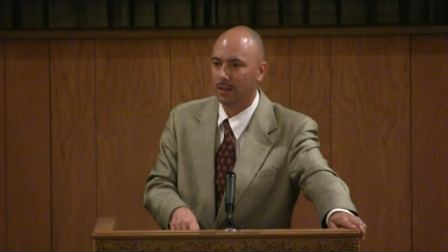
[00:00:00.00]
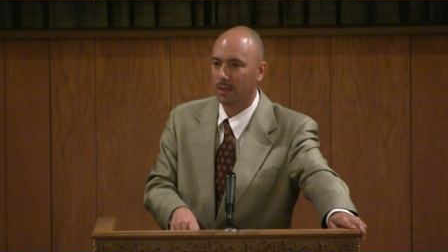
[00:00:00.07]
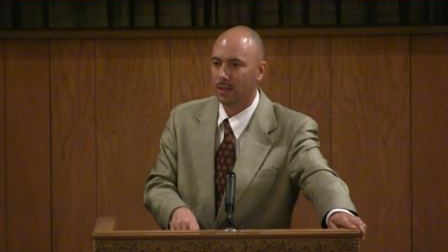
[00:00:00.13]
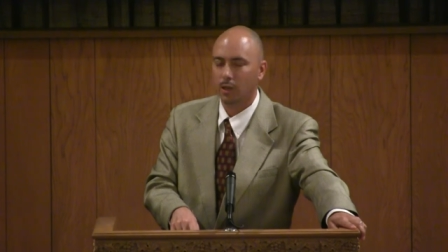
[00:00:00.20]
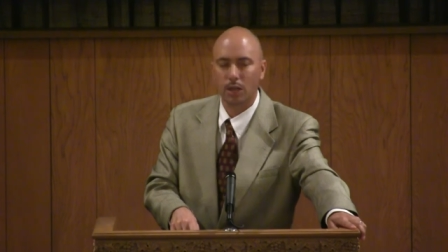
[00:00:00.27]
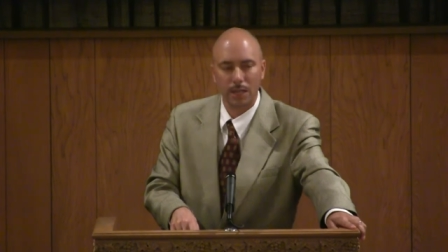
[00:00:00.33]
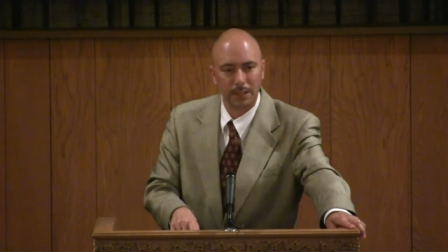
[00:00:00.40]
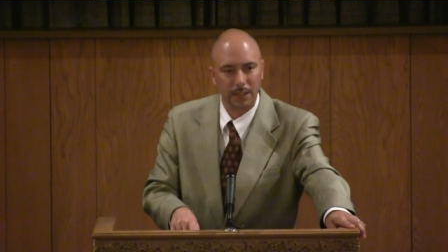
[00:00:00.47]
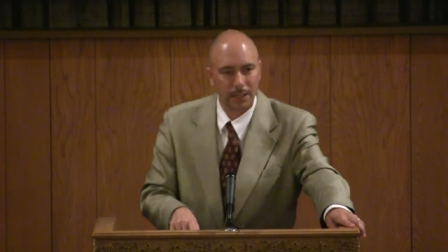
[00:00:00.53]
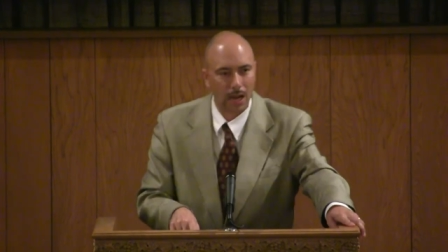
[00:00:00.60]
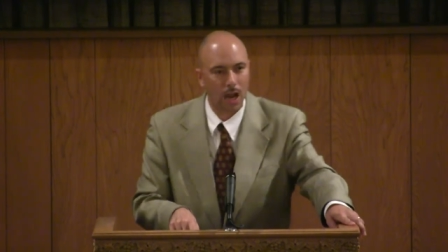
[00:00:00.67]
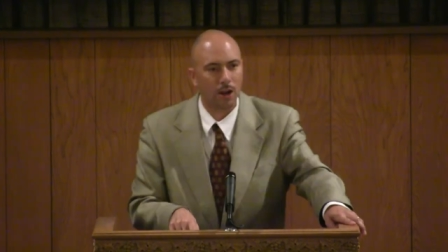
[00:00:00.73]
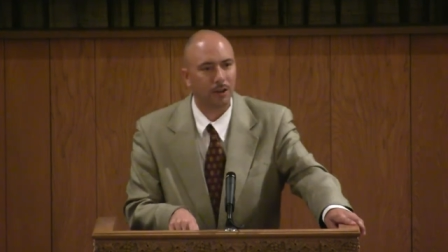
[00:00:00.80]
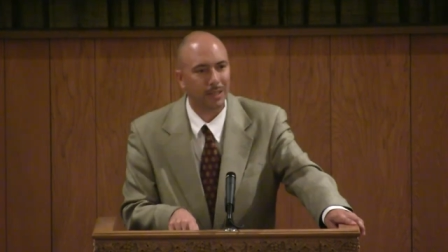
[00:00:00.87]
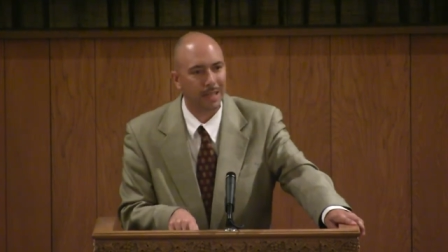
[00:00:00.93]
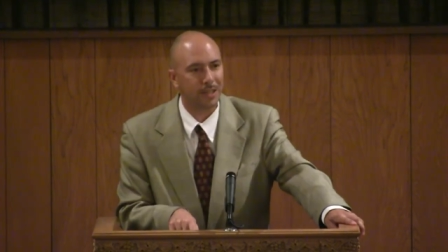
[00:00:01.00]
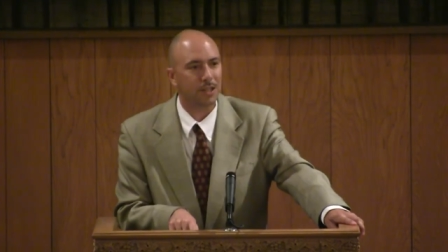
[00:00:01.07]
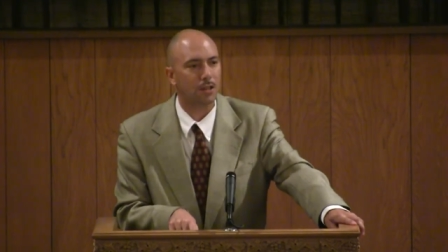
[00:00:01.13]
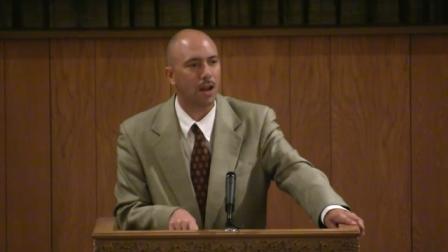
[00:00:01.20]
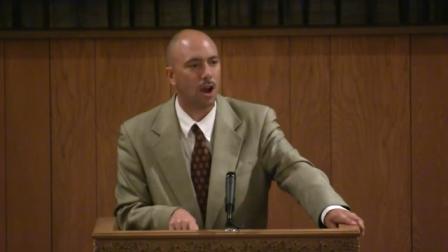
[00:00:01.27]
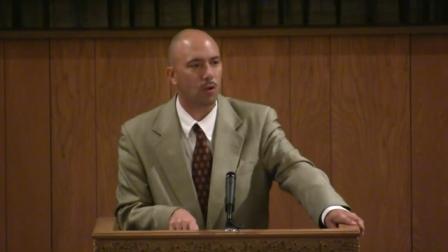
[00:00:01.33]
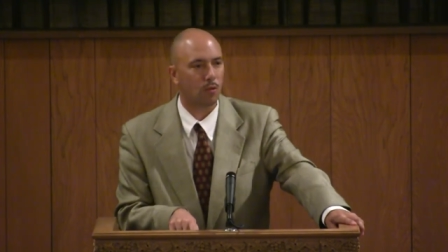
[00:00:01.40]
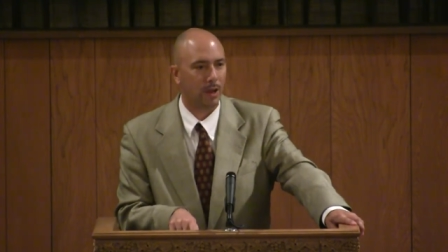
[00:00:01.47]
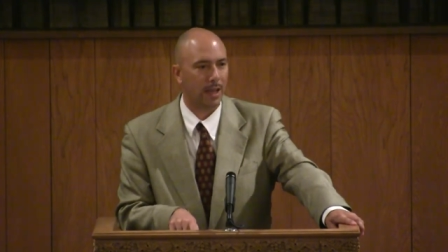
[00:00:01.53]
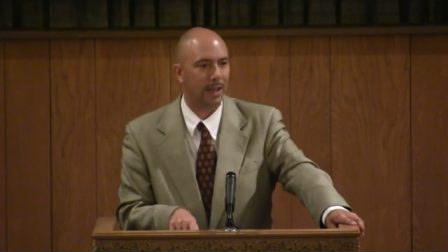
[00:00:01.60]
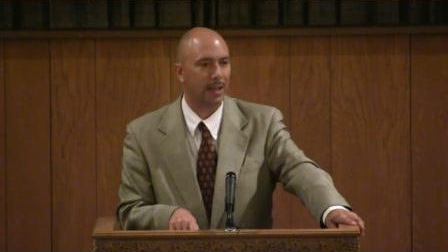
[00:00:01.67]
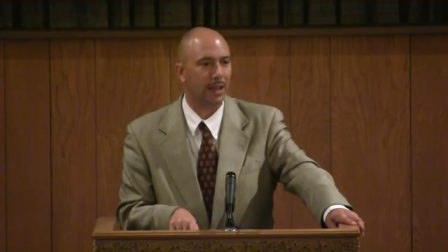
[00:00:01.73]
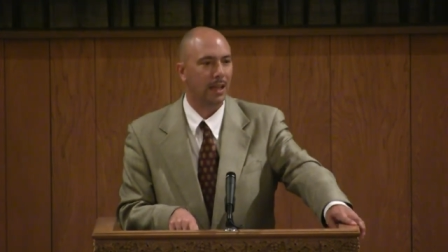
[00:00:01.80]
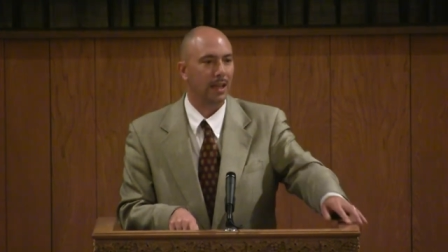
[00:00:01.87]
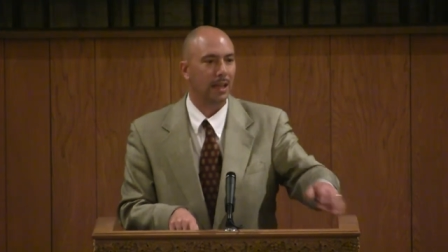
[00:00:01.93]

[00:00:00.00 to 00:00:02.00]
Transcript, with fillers: Look at the contradiction already